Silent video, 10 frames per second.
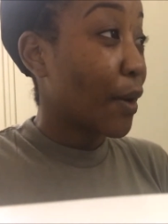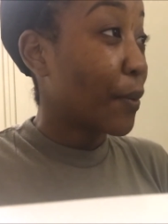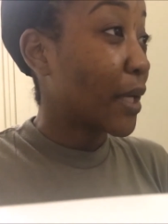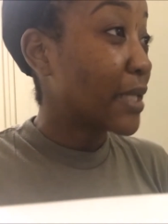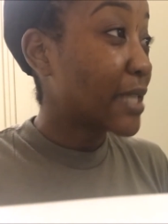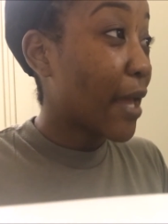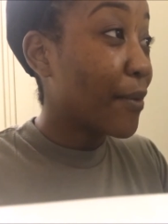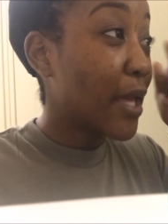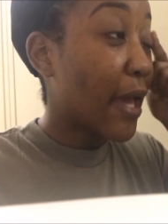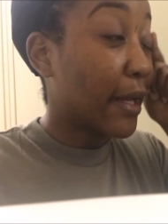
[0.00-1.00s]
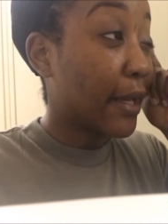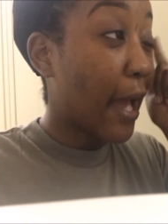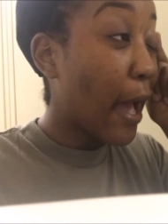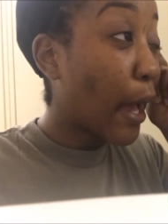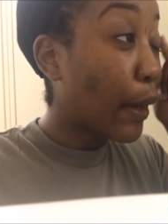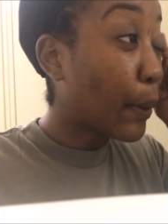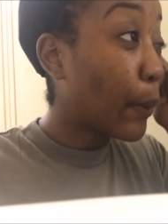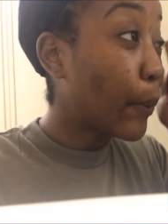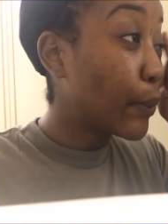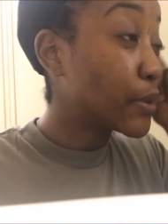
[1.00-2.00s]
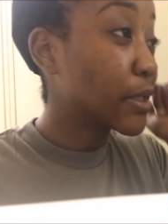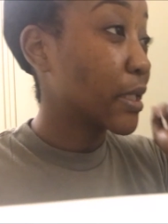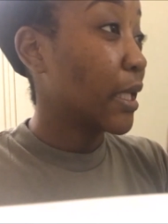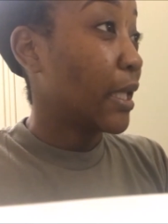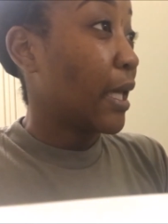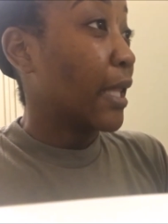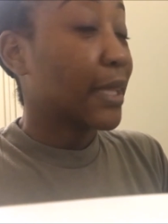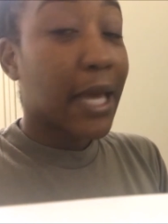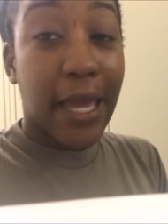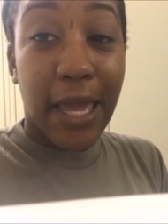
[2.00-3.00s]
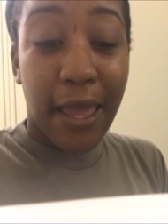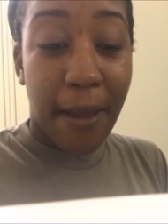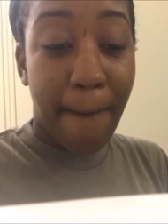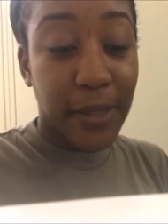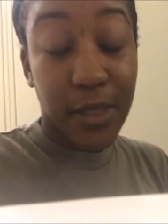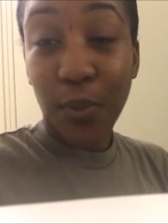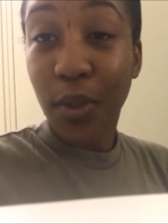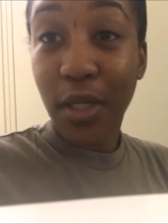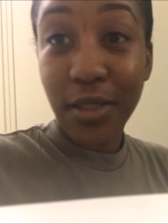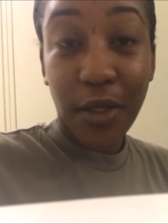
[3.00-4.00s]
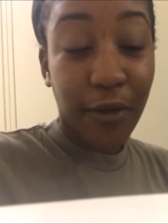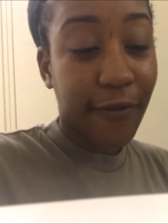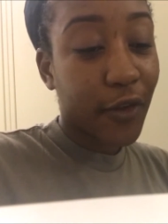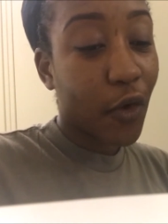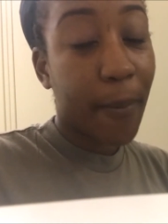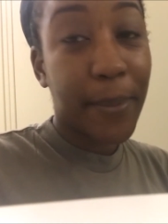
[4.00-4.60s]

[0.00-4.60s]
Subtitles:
when I say, we had a couch, lamps, rugs on the floor,